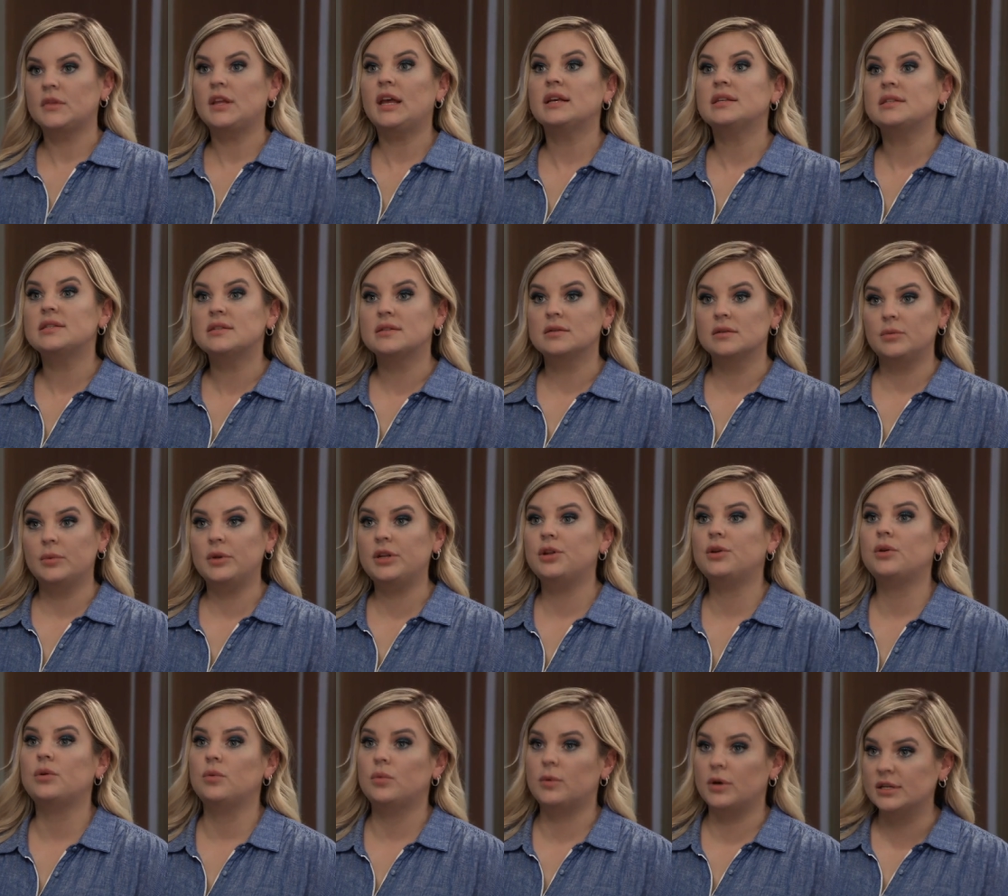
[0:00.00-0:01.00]
Yes, we
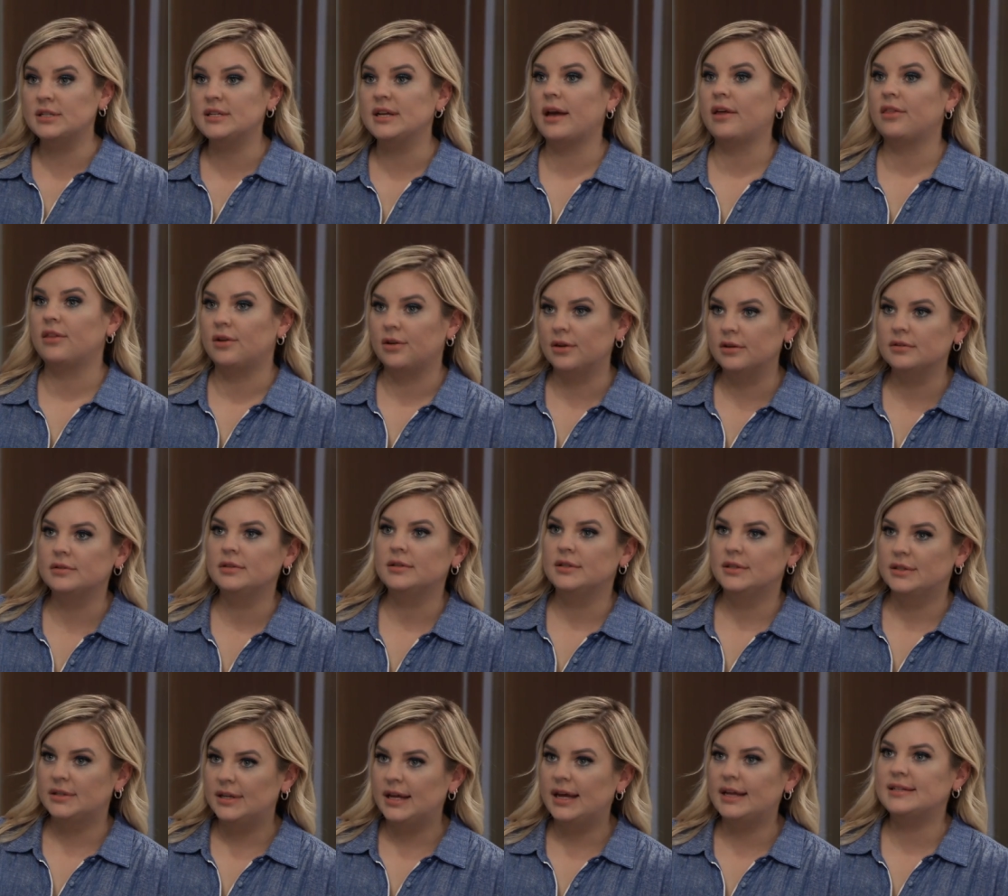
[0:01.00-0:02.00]
do work together
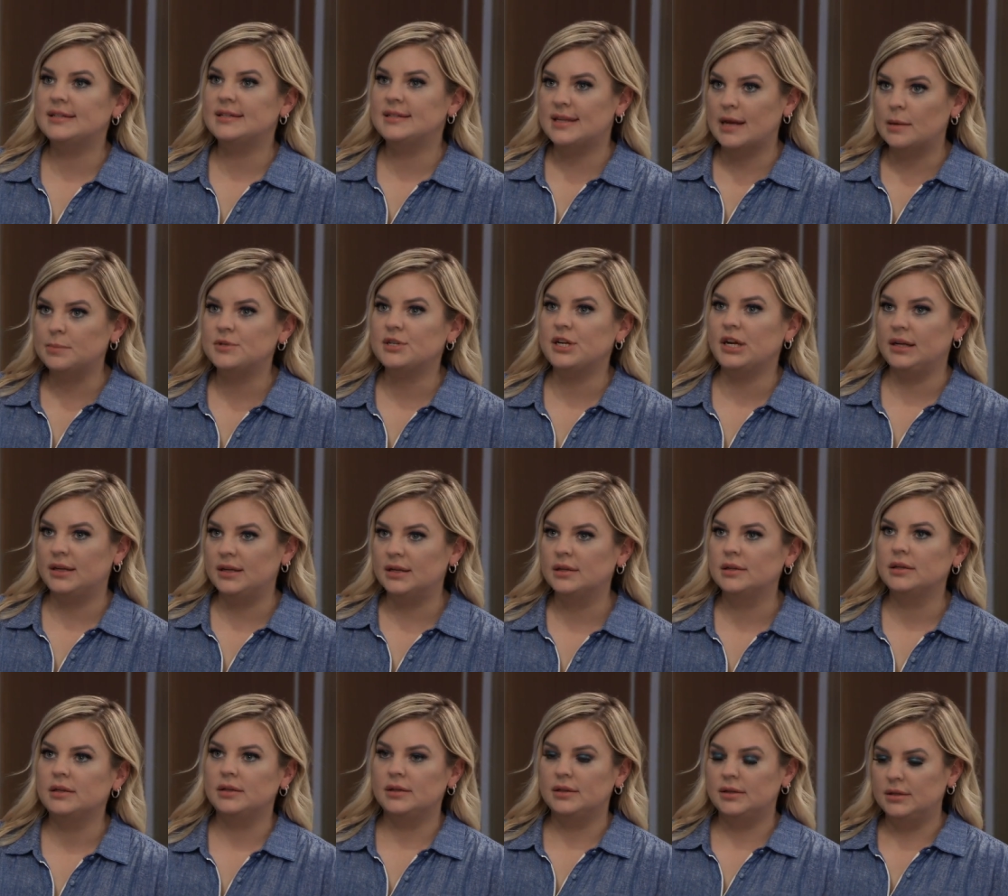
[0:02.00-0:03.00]
at Deception,
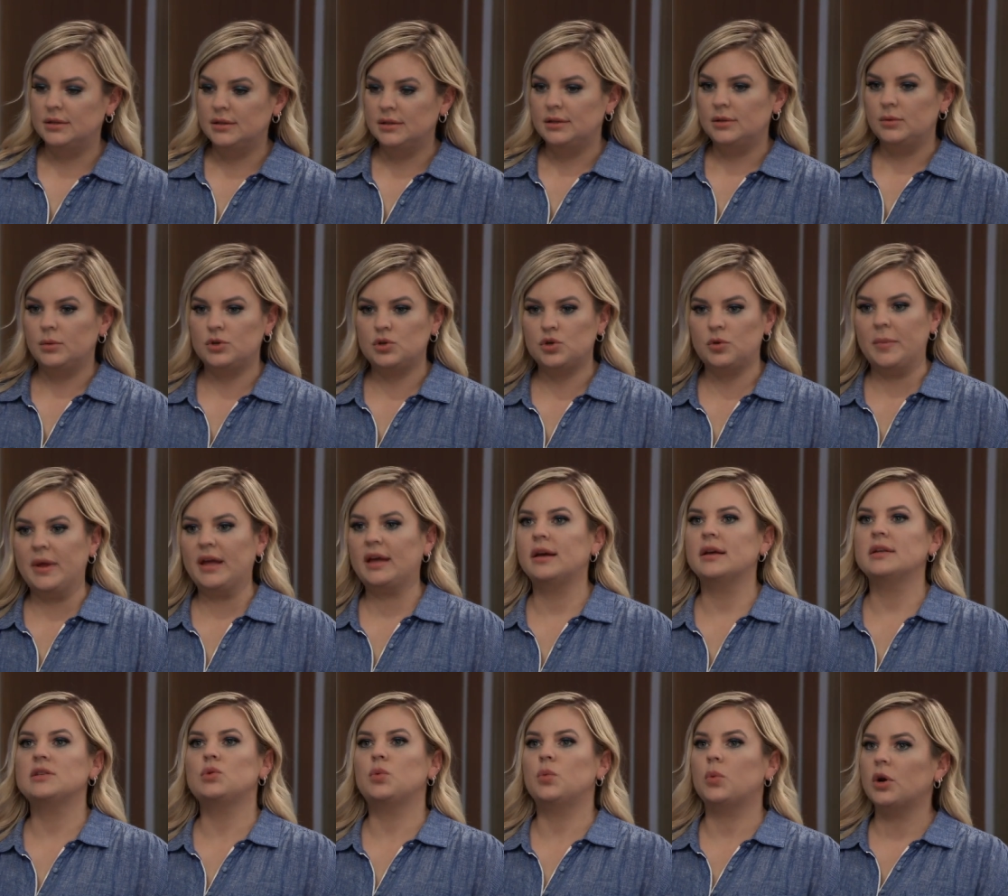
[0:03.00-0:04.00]
which would make
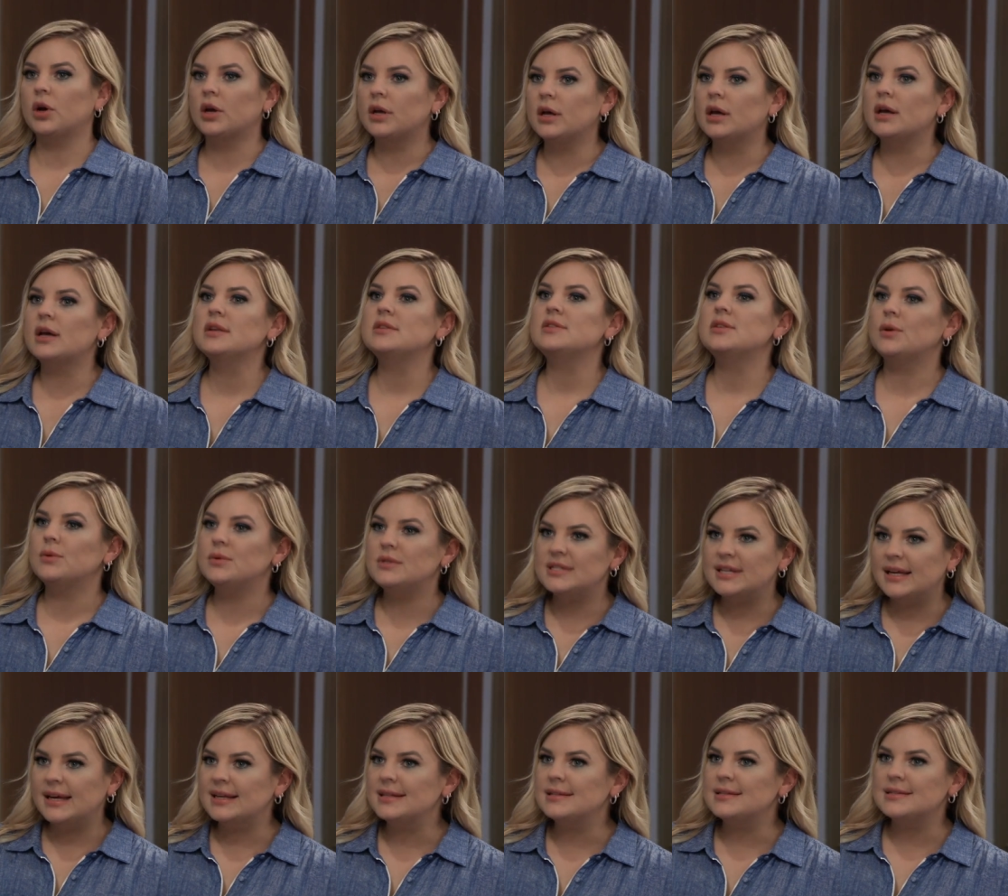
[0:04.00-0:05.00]
us work
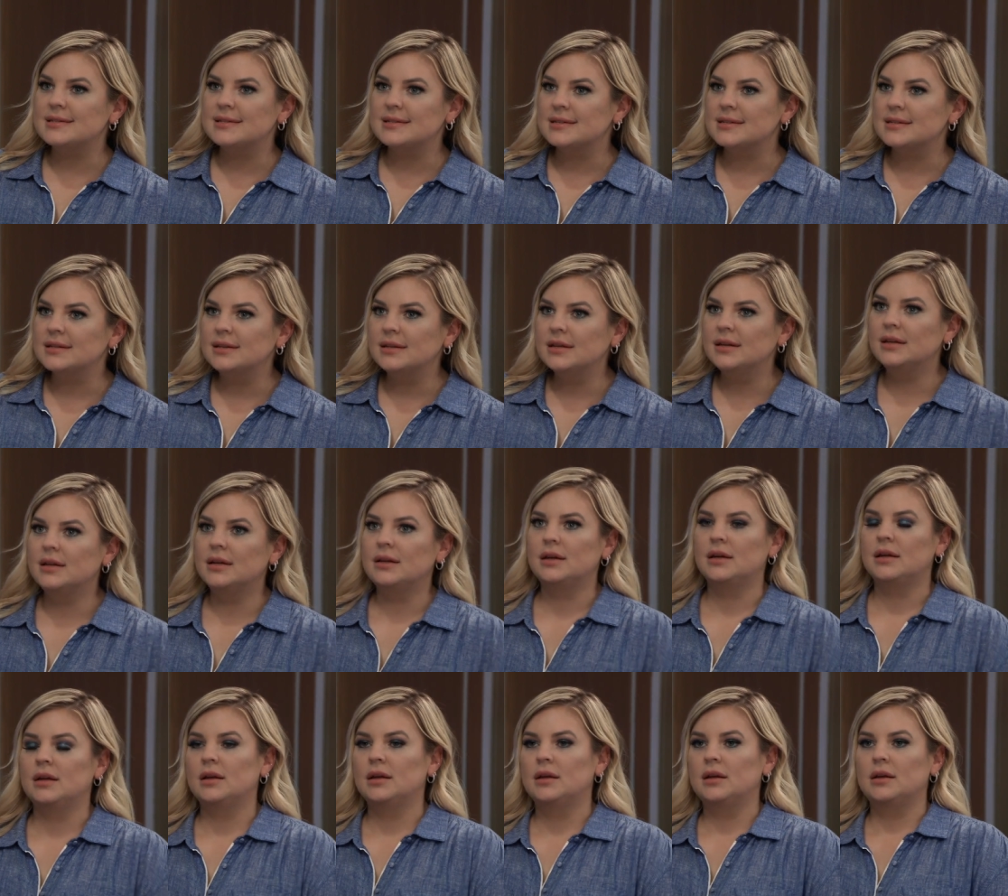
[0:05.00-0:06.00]
associates.
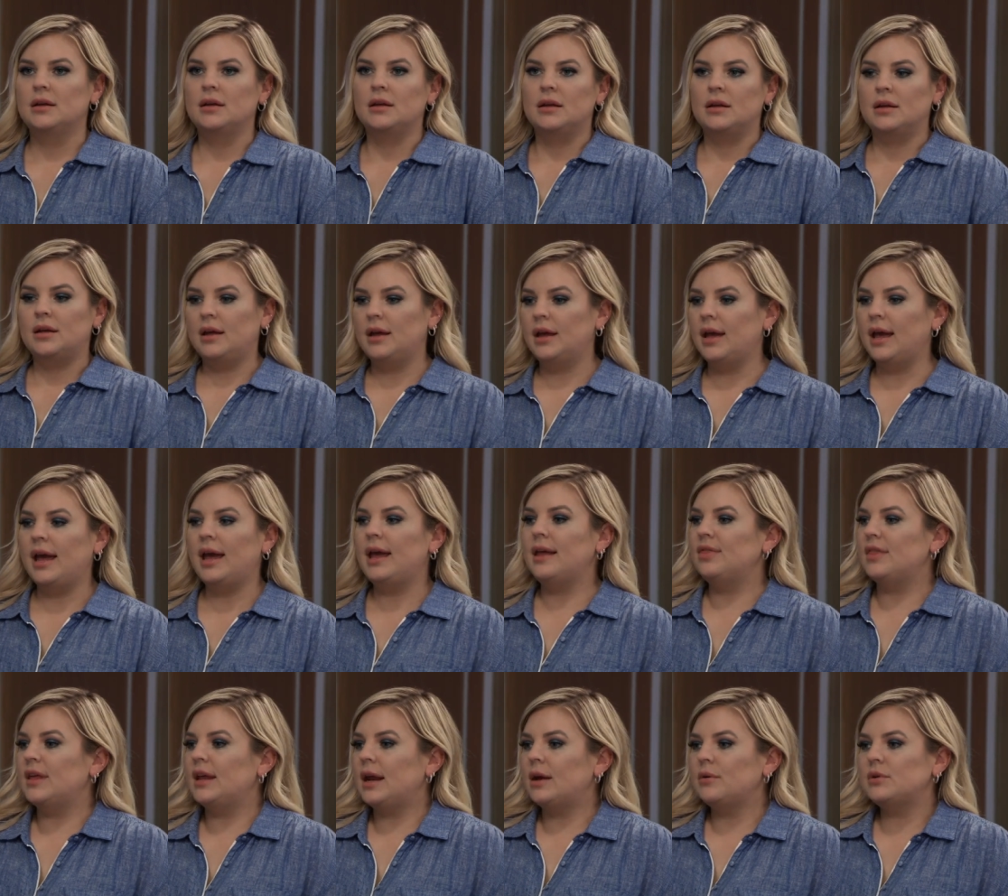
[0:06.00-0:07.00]

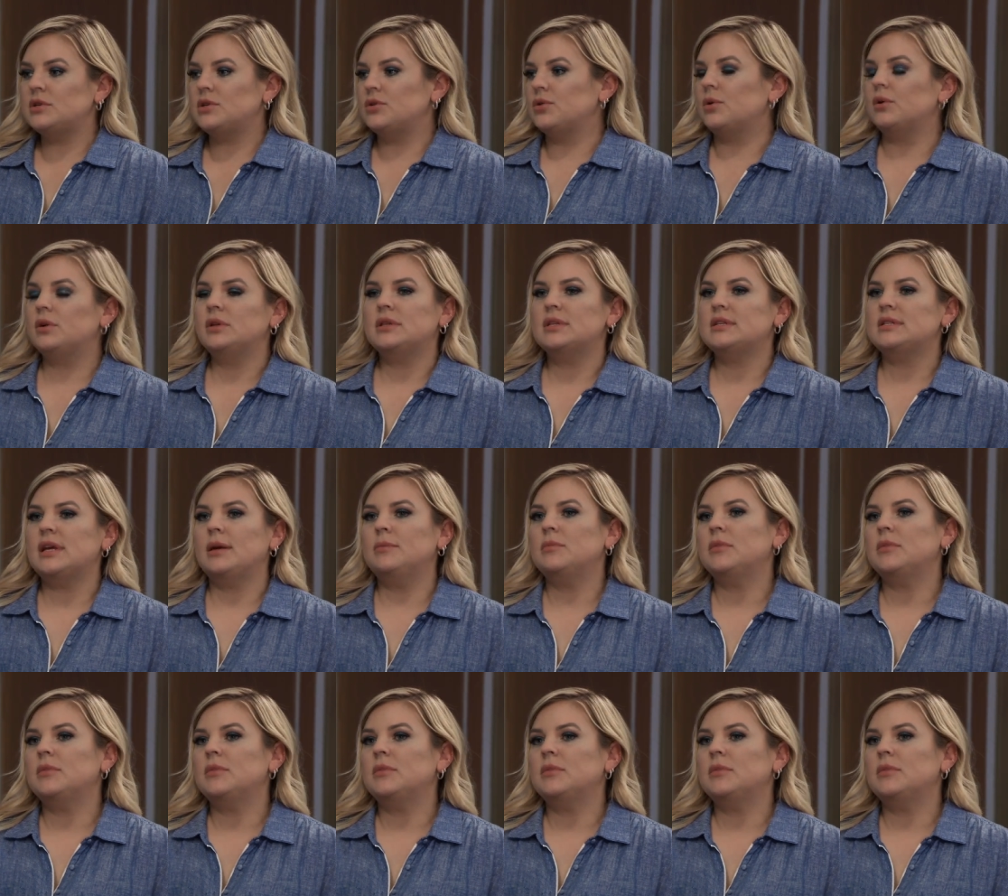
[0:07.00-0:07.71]
And then I was thrown in the same